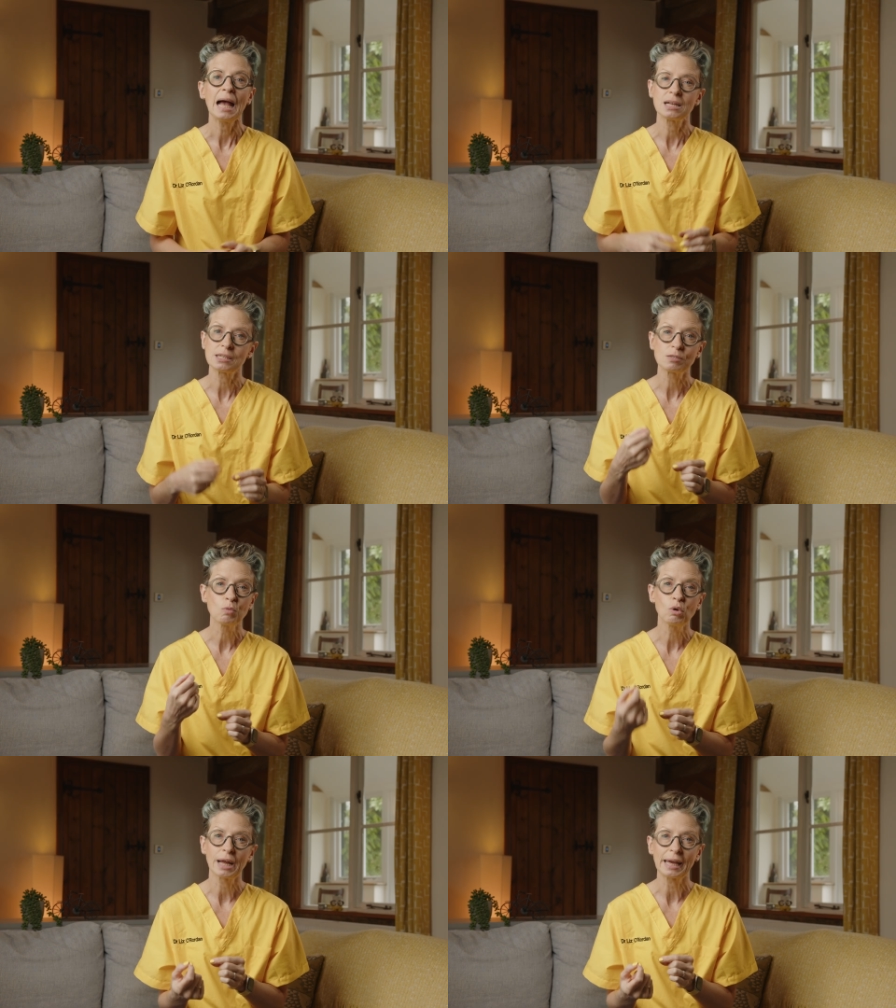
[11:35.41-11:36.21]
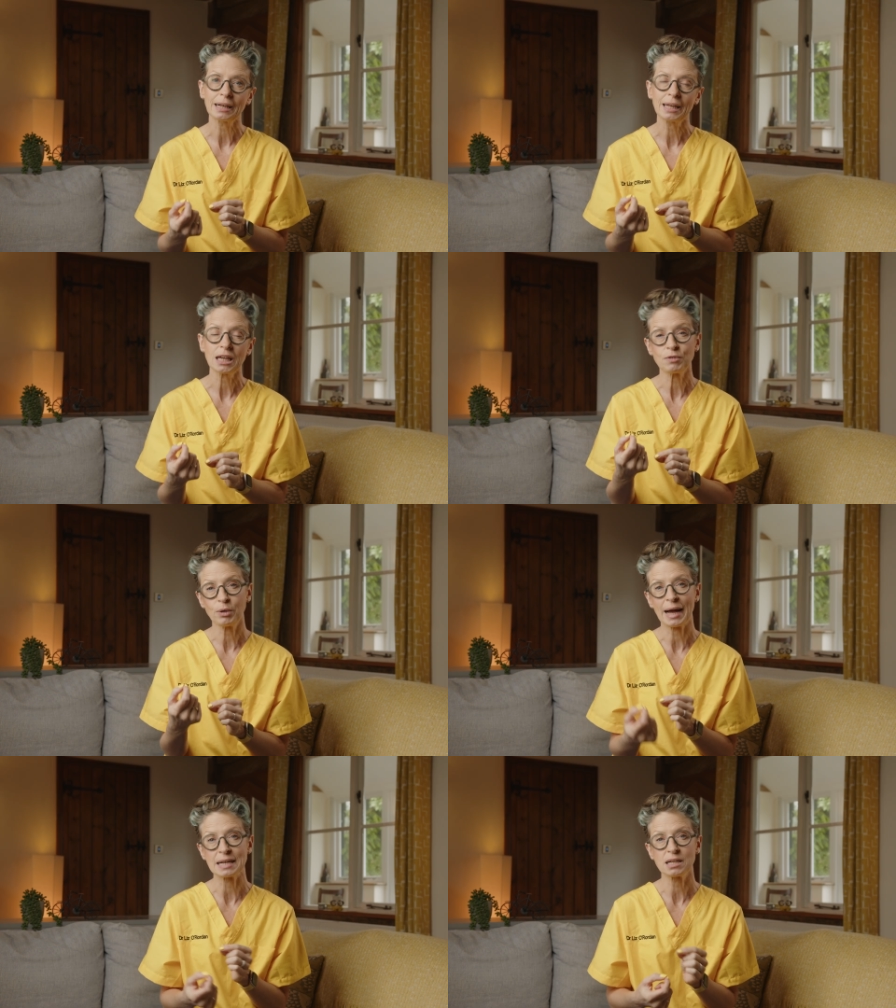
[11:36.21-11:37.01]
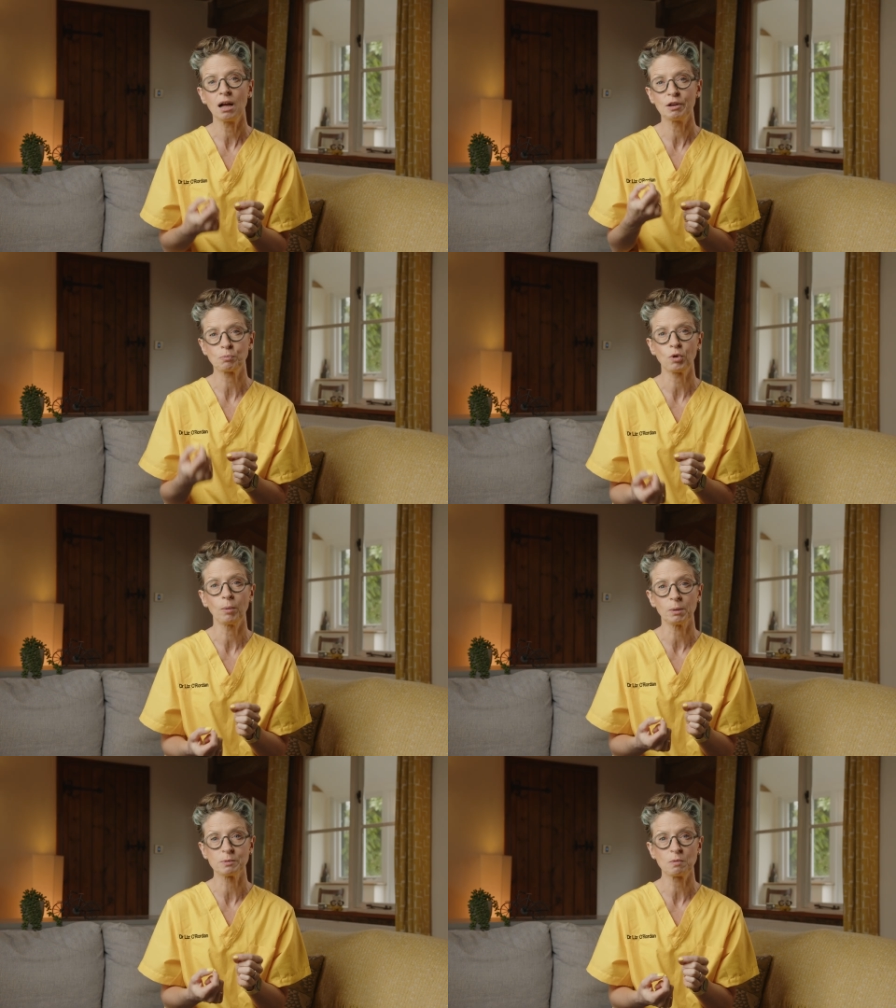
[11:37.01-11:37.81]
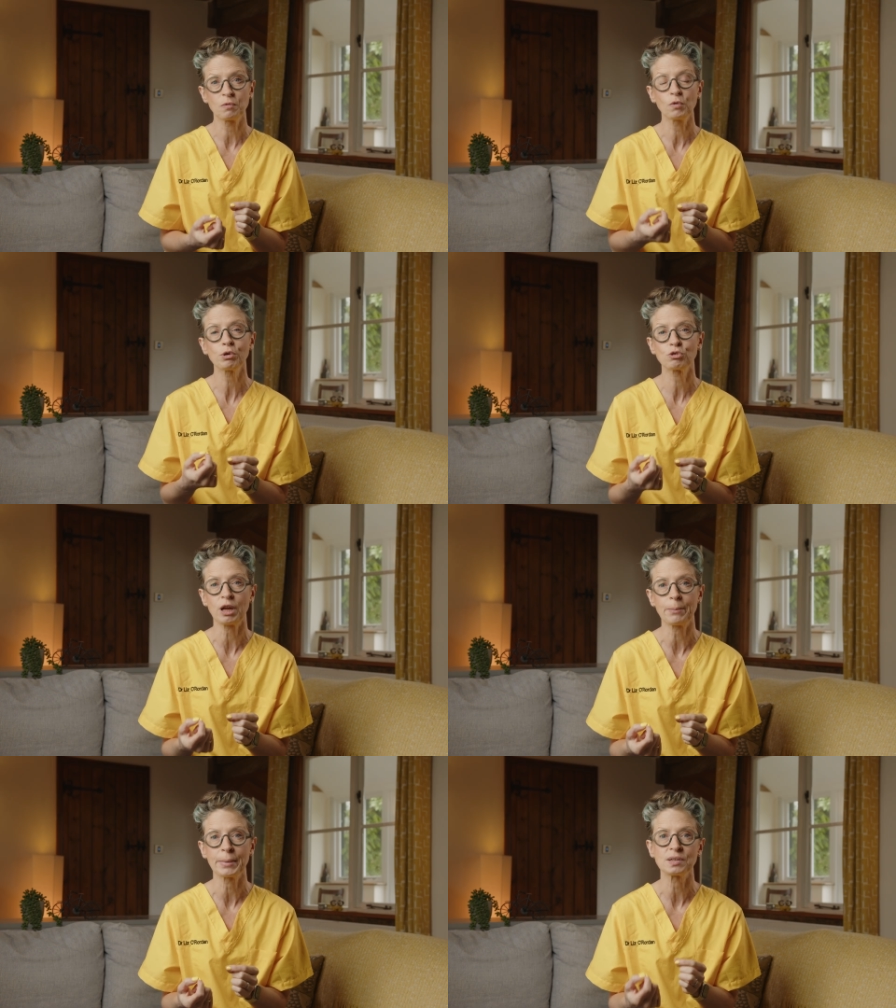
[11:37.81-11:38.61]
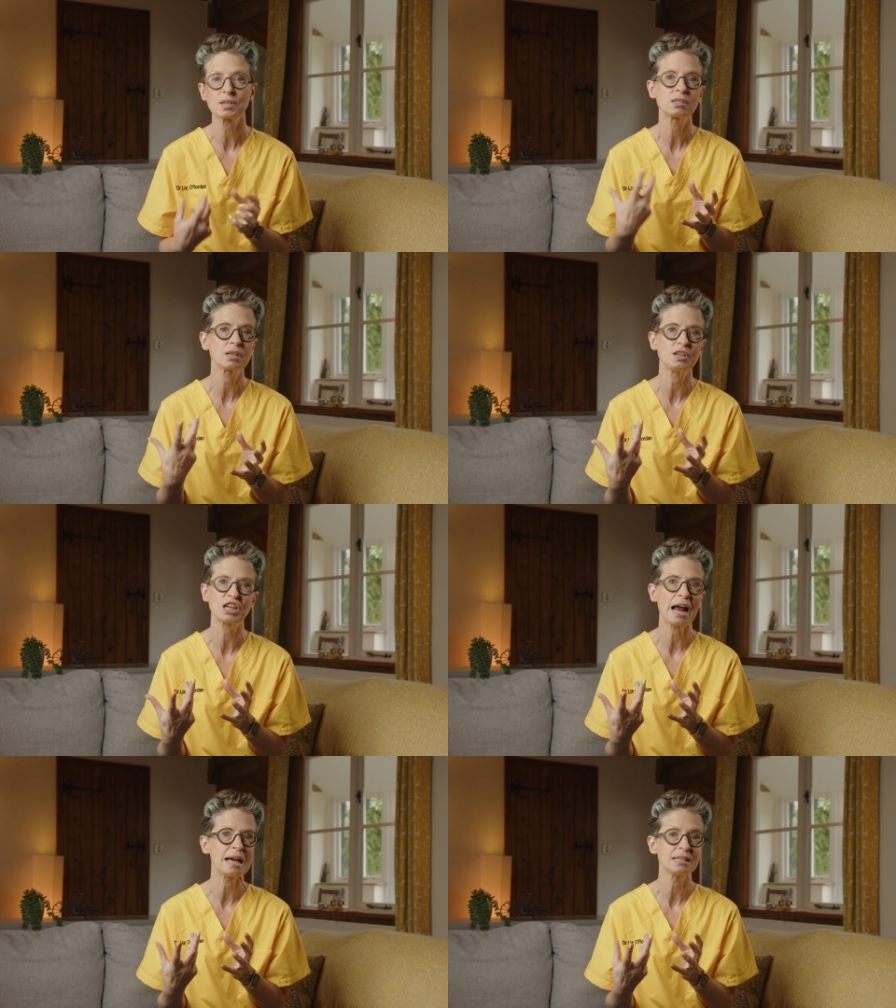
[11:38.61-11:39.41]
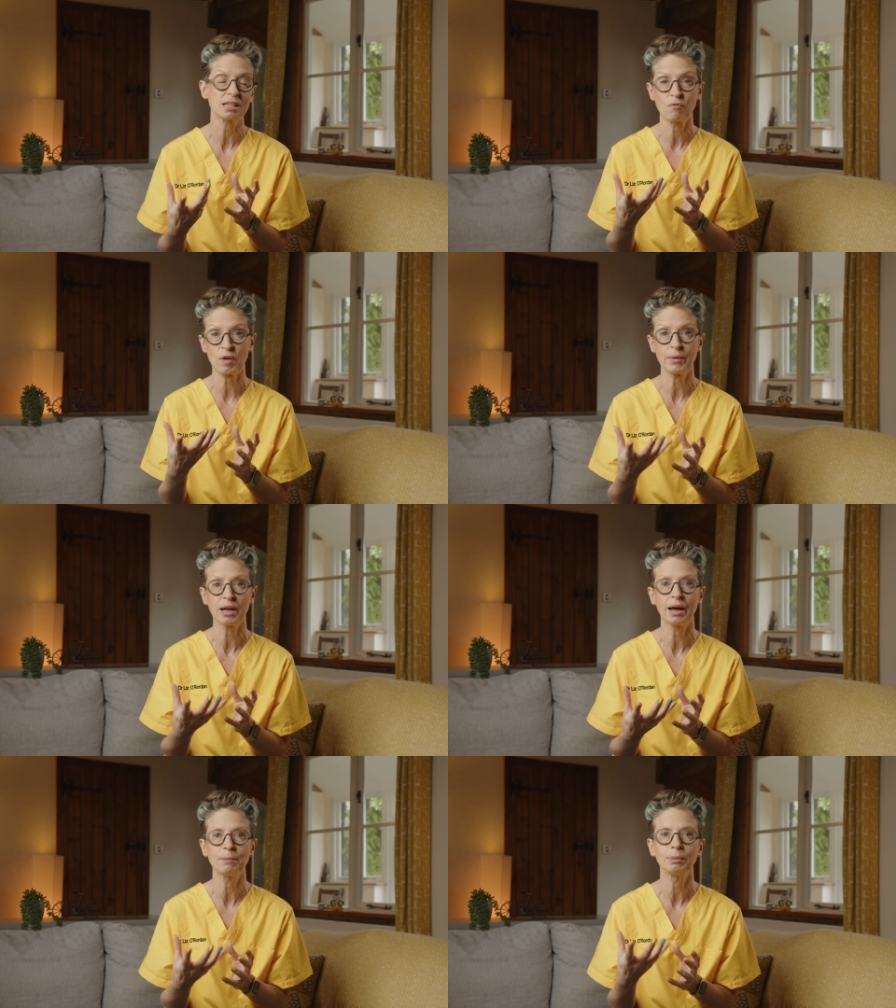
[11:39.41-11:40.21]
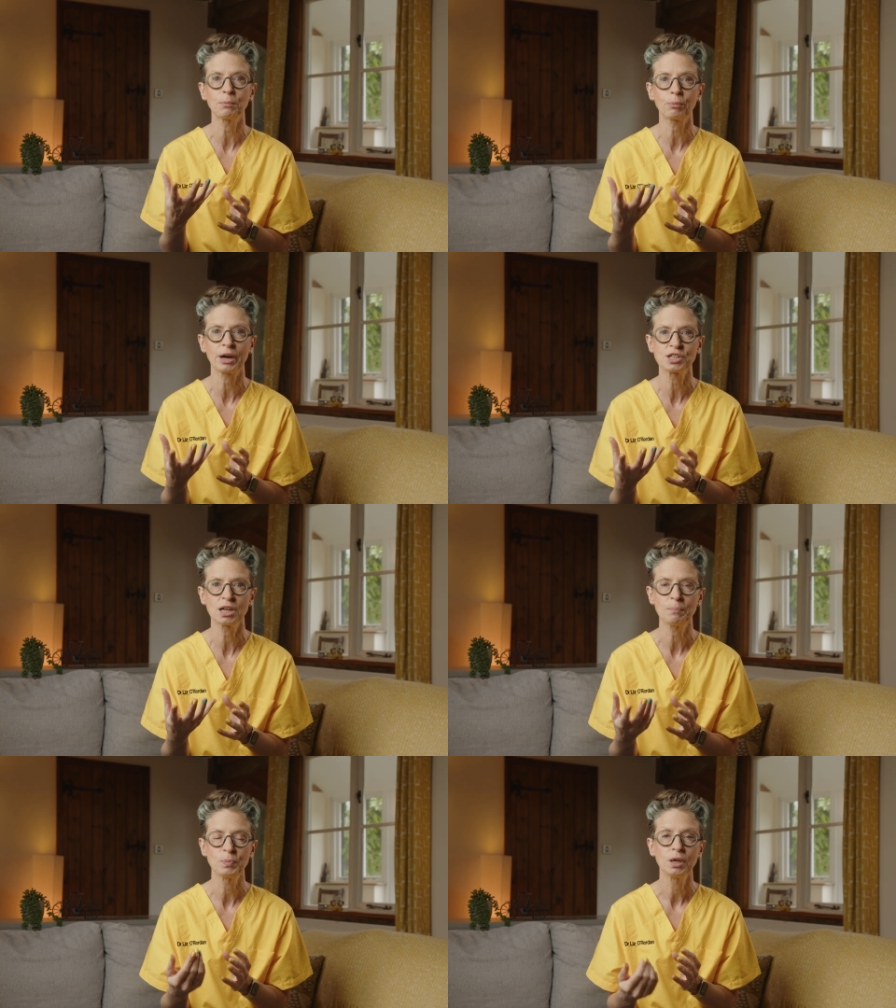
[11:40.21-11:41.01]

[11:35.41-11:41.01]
And it's more likely if you had heart problems before treatment, such as a very high blood pressure,